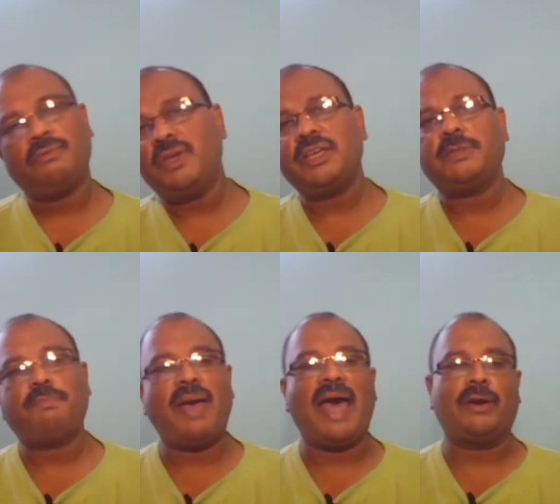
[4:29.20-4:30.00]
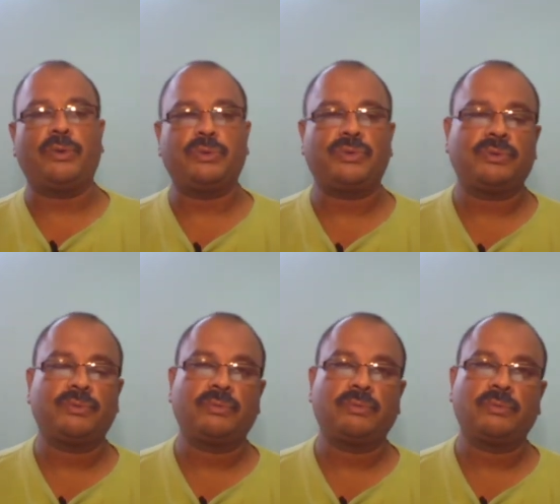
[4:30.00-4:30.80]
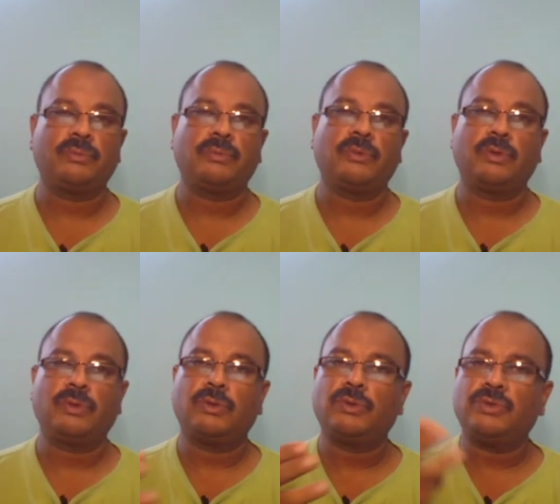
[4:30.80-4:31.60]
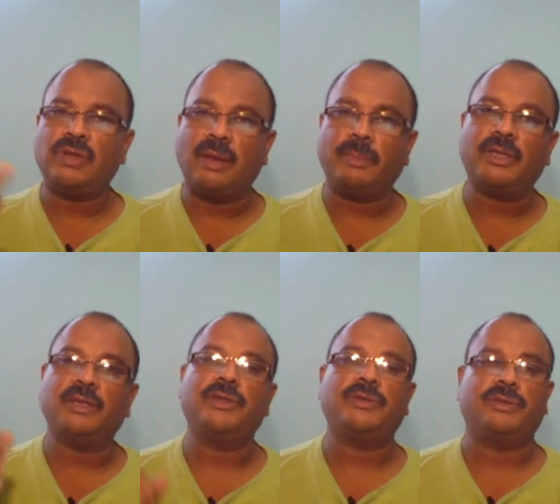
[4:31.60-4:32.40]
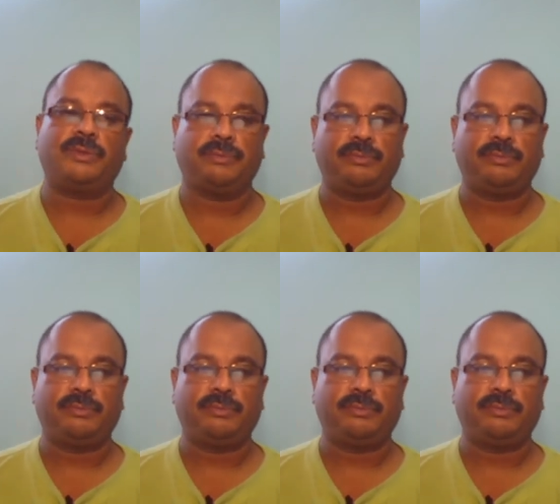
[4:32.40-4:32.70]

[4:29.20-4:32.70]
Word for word: we are sparrows to some others,